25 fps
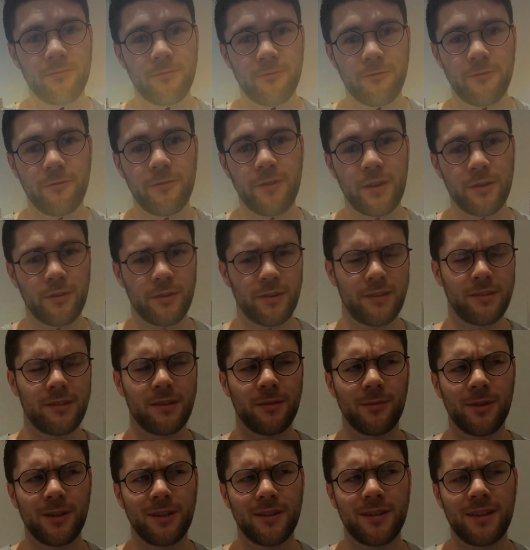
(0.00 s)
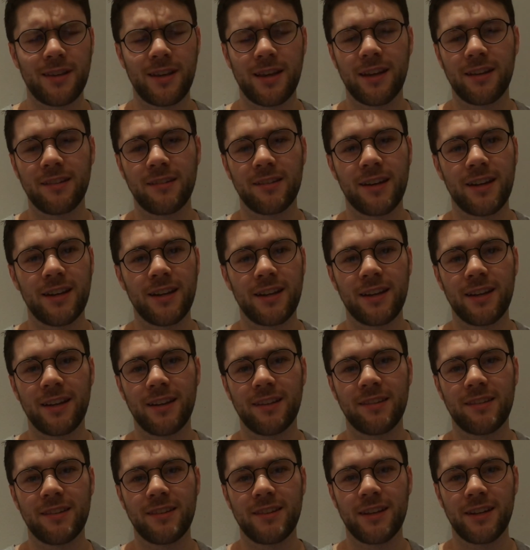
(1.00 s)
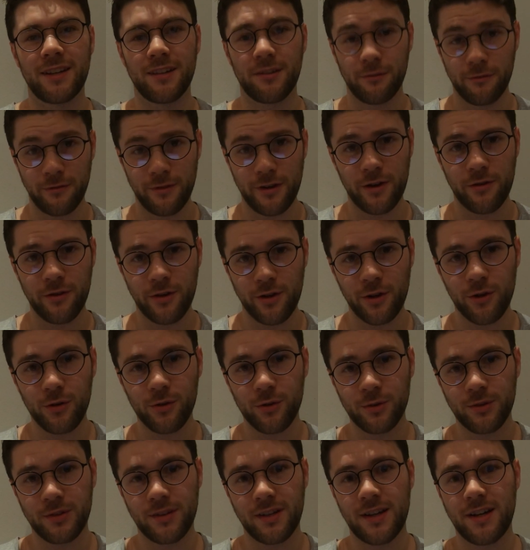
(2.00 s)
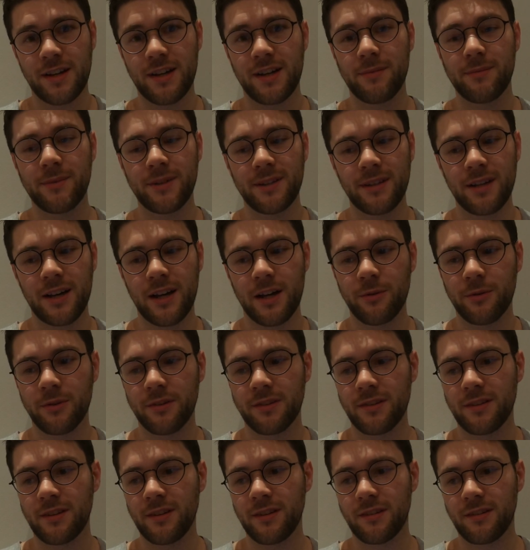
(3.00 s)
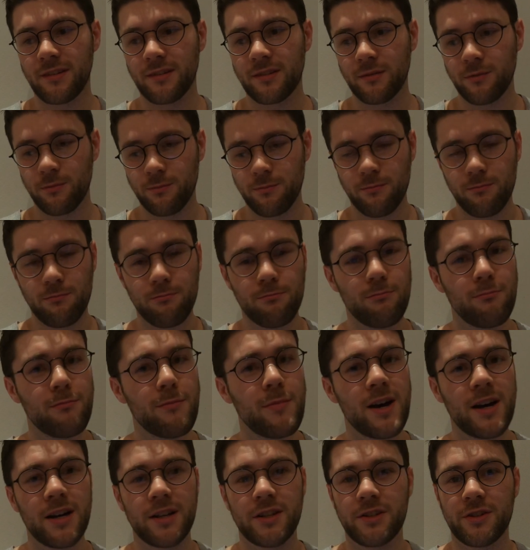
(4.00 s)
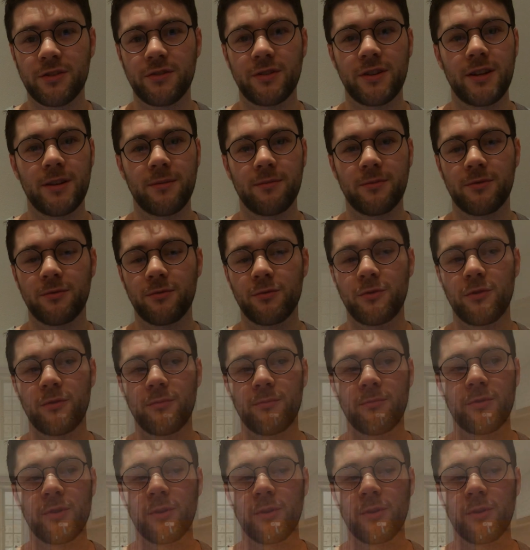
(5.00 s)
very similar to the outside, I guess, in that it's very old-timey. I was in this much cramped room,